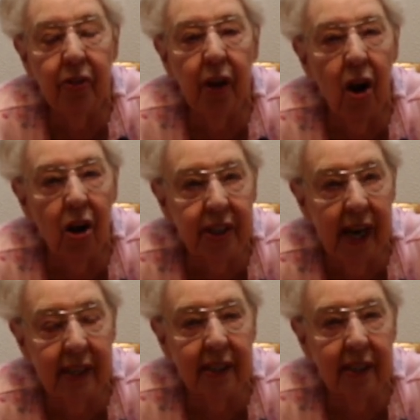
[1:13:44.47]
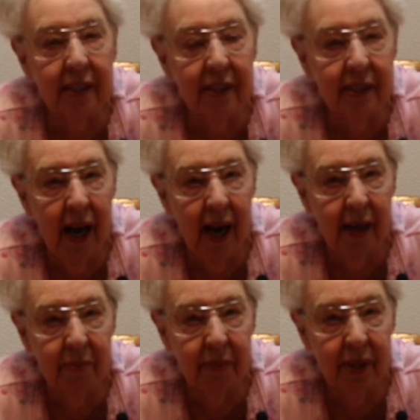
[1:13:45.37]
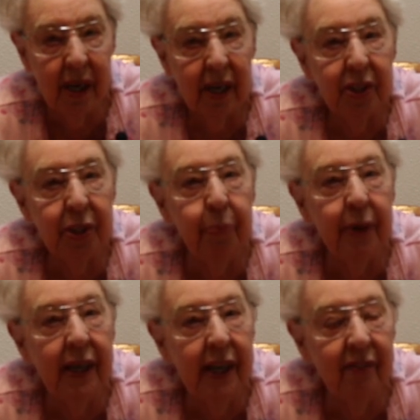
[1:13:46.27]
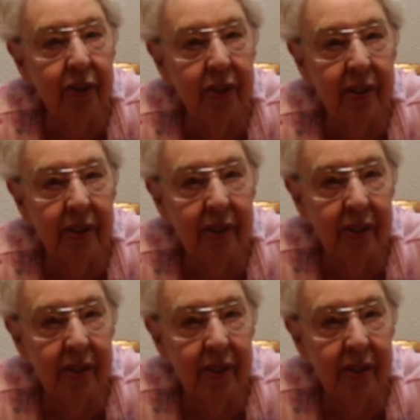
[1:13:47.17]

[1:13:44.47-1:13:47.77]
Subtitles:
the Los Angeles Times, to be delivered